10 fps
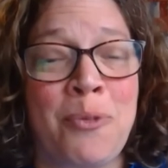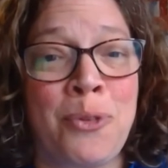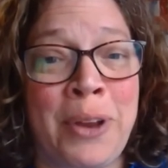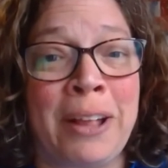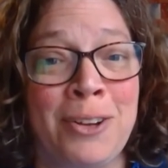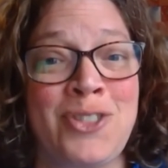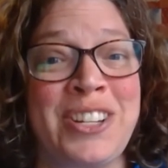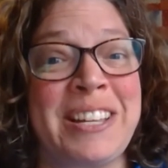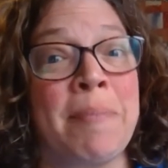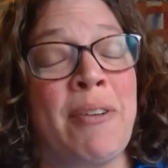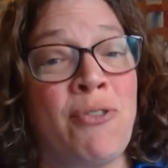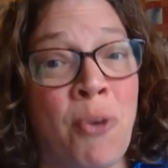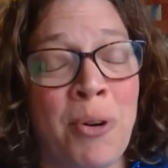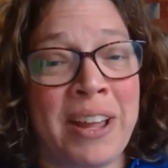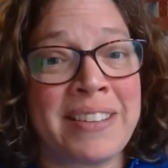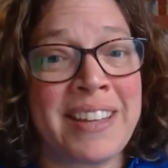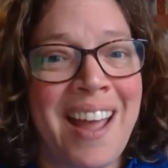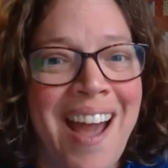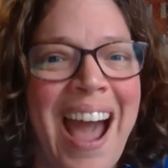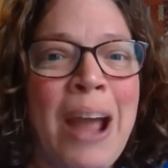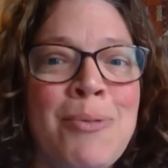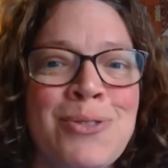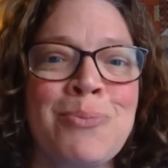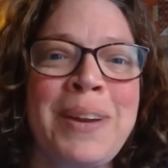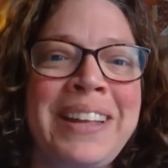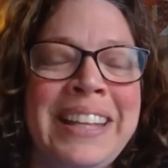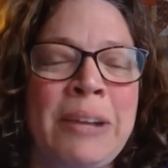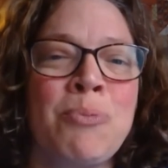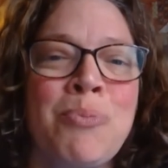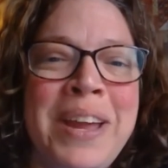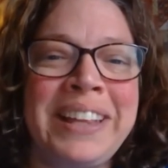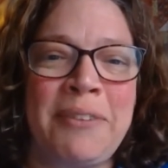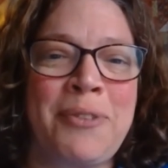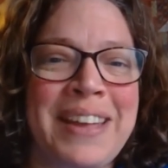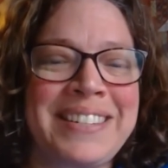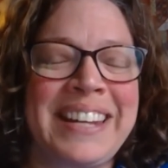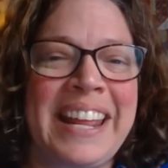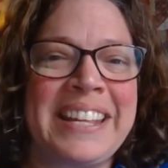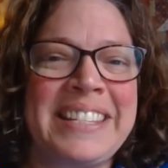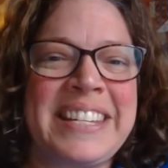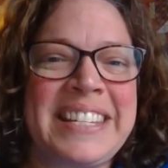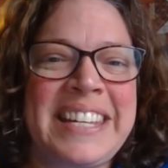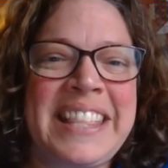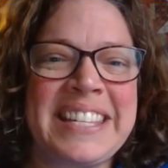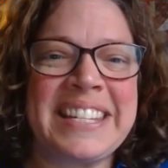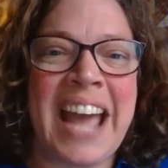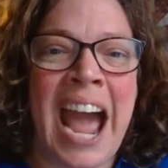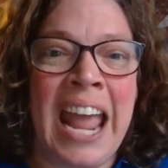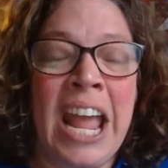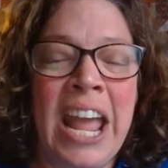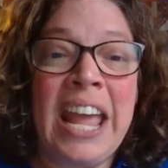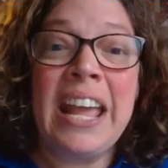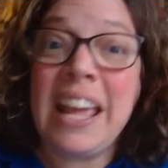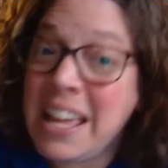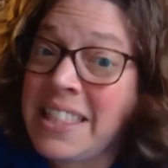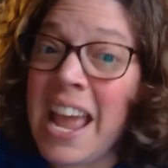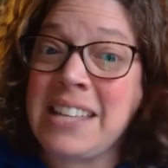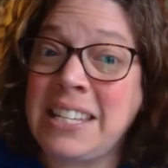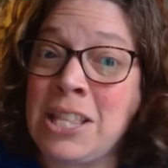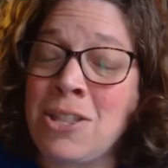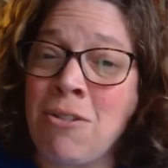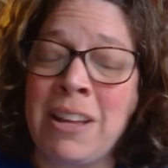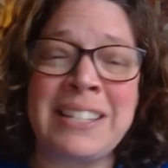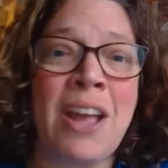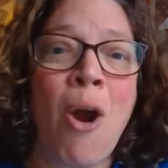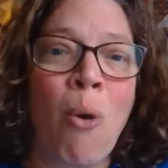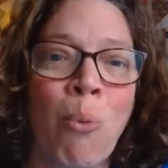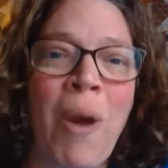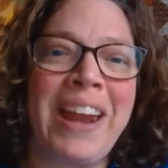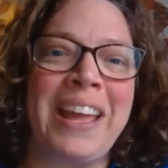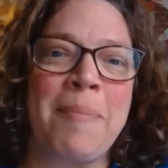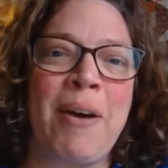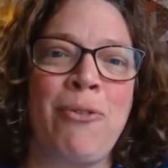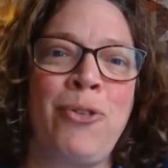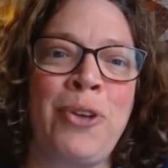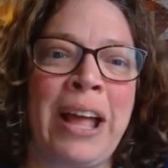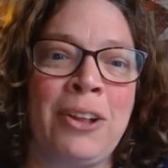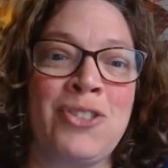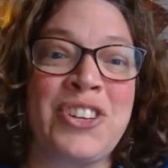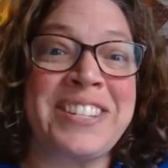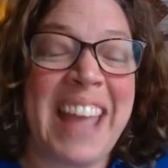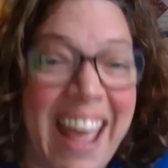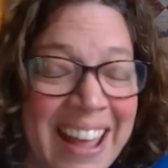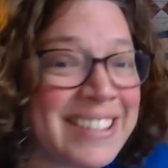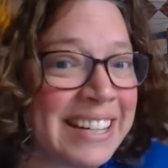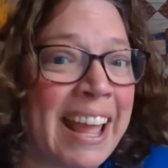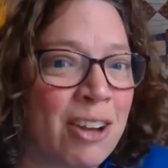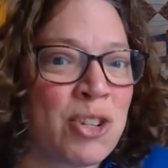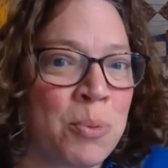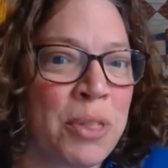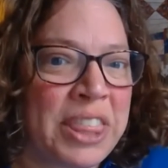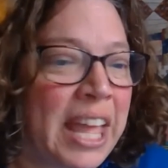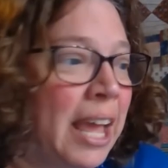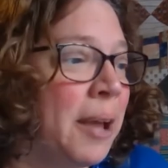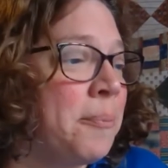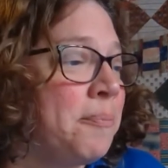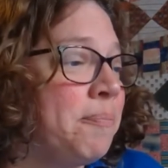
food allergies in my 40s, I was really, really fascinated to see this guy in the 1830s writing about food allergies as an actual thing.